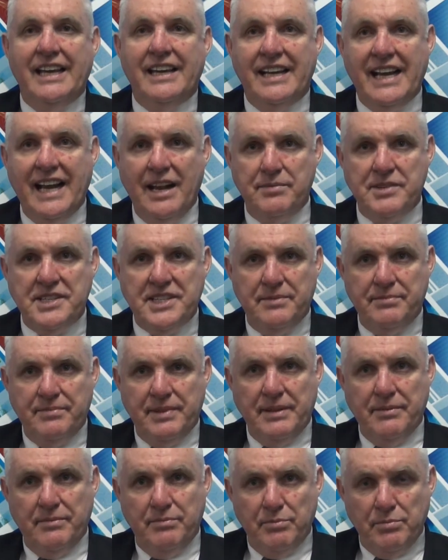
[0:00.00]
it helps them
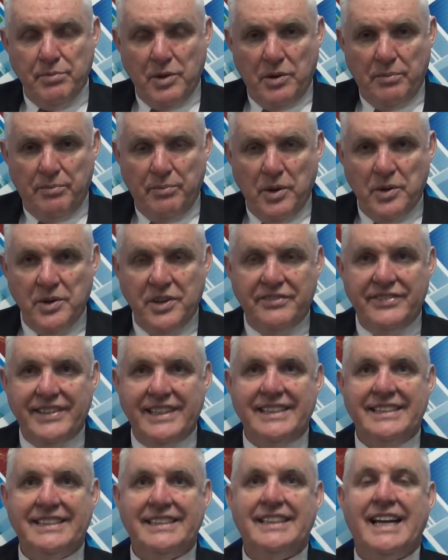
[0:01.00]
become
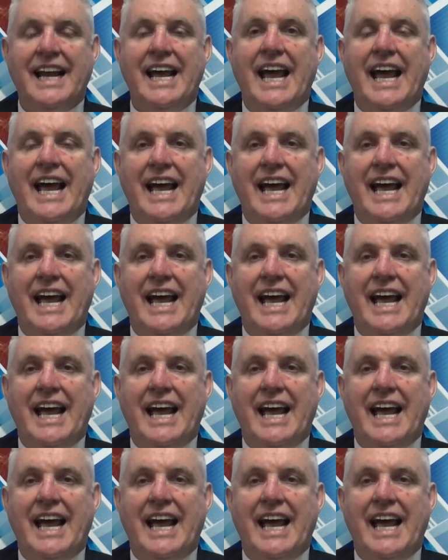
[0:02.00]
motivated,